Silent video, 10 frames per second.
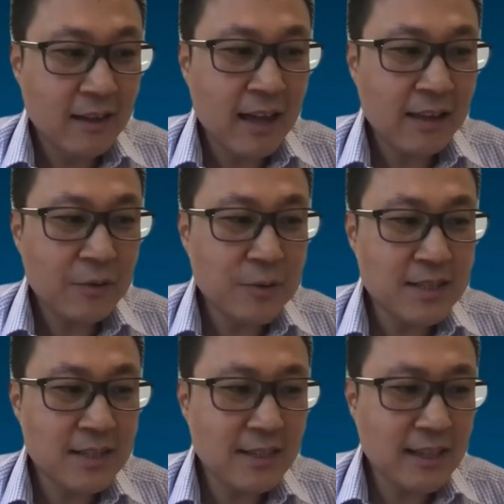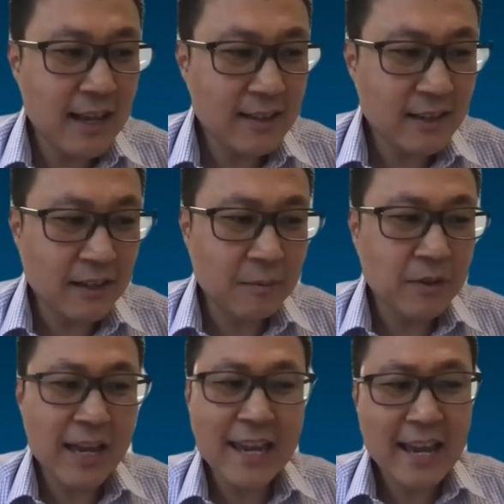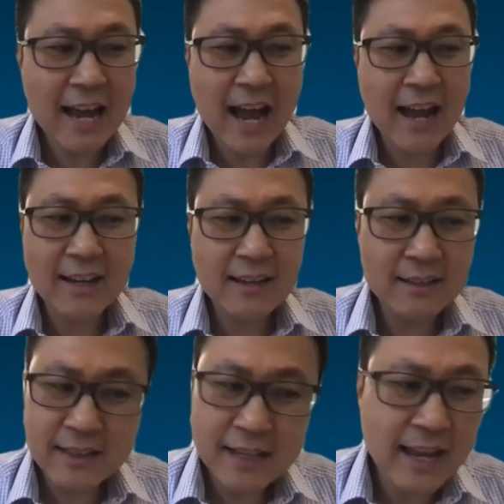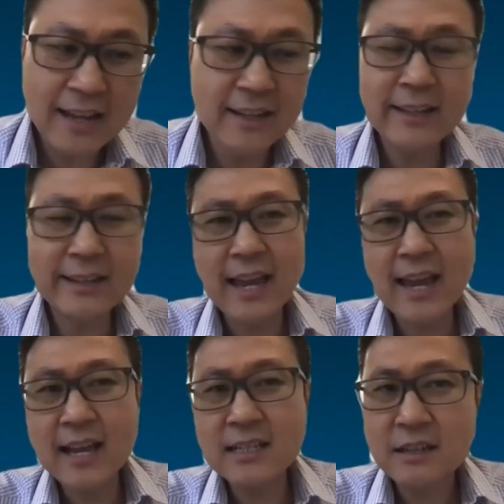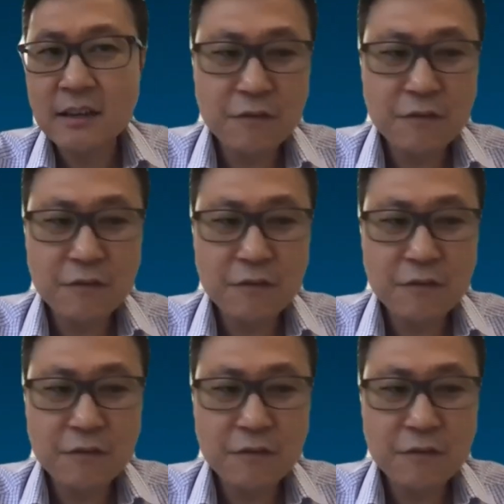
I could see that the AI, data analytics,